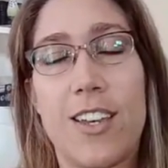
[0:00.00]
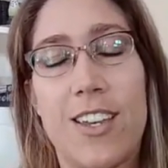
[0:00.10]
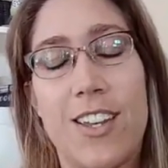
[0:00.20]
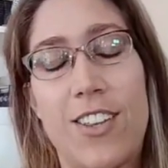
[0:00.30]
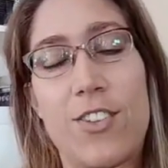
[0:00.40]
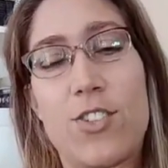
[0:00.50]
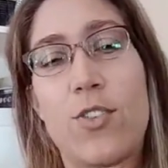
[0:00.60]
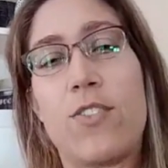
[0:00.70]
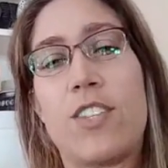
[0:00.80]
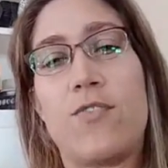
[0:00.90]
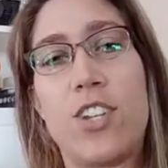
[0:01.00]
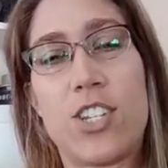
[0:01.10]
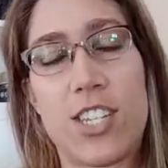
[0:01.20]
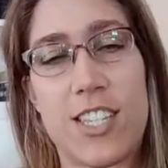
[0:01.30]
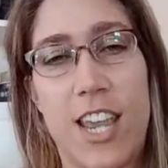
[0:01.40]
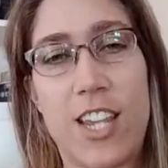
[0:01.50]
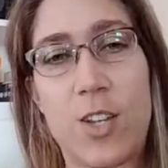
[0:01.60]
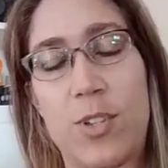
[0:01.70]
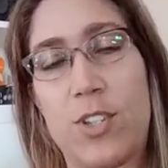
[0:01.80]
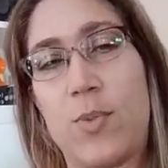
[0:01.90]
there's sort of this vicious cycle
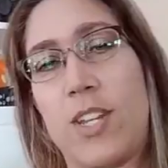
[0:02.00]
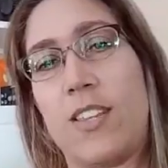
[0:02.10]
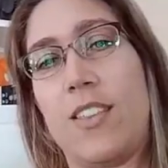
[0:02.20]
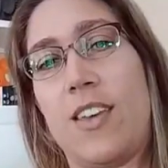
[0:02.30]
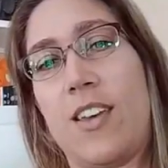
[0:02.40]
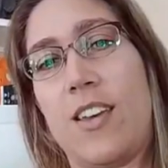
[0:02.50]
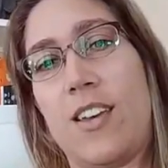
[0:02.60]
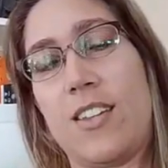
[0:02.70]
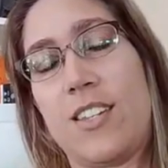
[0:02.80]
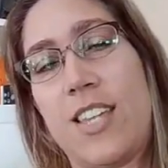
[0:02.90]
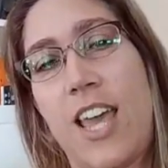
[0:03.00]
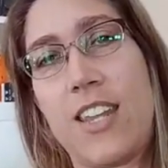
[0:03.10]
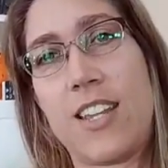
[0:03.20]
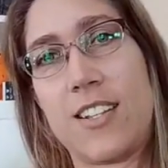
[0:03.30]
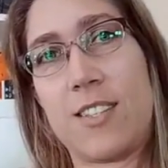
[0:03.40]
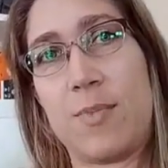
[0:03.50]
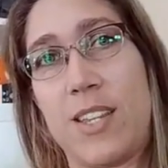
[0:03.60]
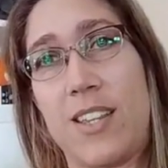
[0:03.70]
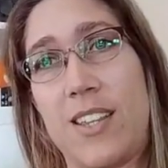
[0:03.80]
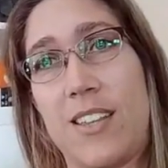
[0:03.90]
between the tenants
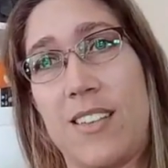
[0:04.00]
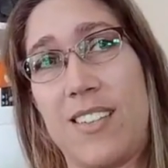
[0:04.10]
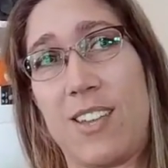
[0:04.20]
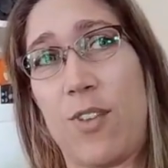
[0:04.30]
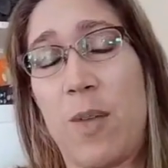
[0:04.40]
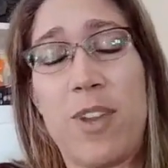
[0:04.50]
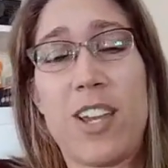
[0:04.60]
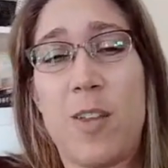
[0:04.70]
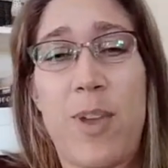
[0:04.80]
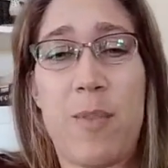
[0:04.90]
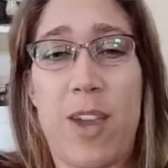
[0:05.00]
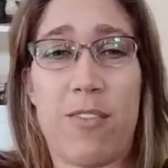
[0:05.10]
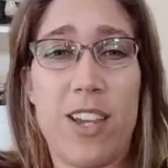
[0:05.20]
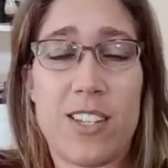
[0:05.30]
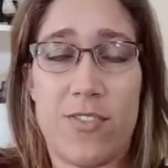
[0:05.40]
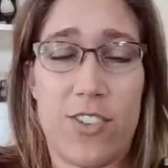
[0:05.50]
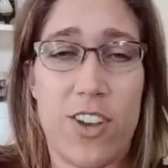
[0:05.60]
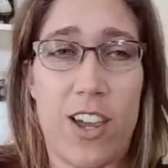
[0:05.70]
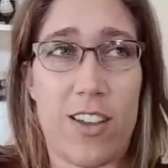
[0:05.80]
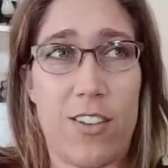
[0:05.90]
being like, well, I'm not going to pay my rent if you're
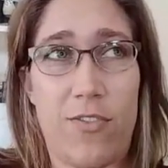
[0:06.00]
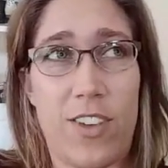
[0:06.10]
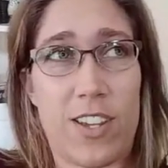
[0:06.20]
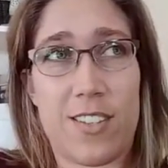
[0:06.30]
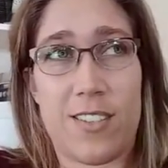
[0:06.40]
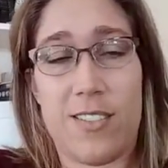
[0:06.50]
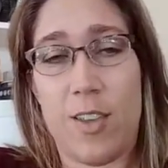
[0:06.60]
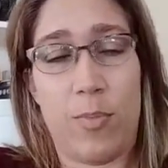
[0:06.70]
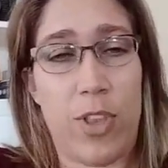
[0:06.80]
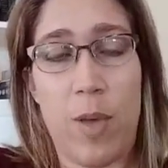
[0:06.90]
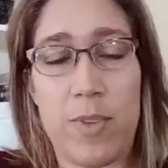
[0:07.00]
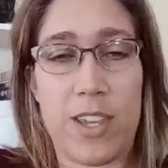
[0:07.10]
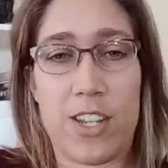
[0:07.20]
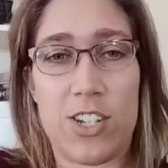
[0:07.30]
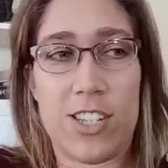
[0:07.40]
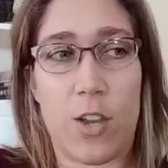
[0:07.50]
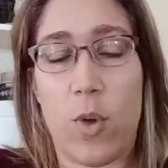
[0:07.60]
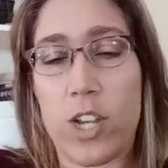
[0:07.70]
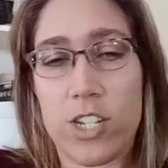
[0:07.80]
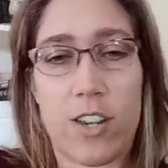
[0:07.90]
not going to fix the plumbing. And she's like,
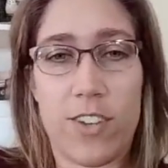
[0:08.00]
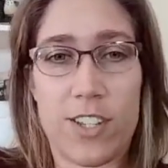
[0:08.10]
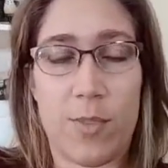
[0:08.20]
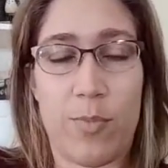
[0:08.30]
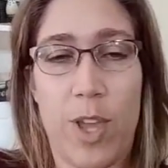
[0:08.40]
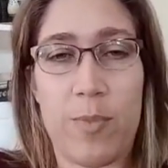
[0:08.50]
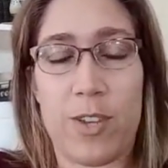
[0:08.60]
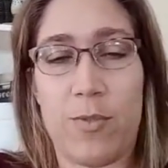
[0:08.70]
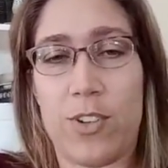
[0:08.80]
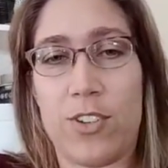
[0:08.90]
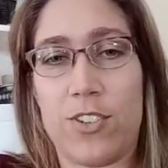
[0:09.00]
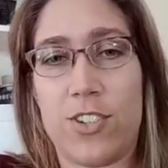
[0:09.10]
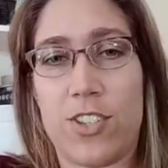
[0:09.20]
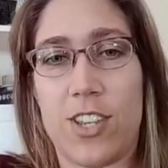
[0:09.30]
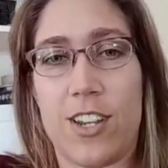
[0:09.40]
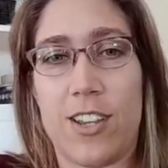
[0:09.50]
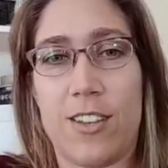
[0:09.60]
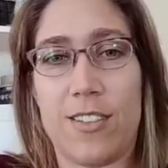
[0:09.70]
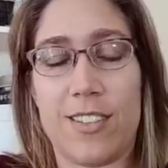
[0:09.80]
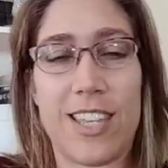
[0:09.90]
why should I fix the plumbing when you're just going
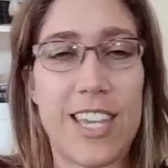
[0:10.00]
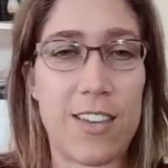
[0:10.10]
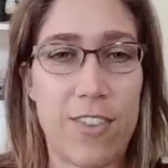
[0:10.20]
to leave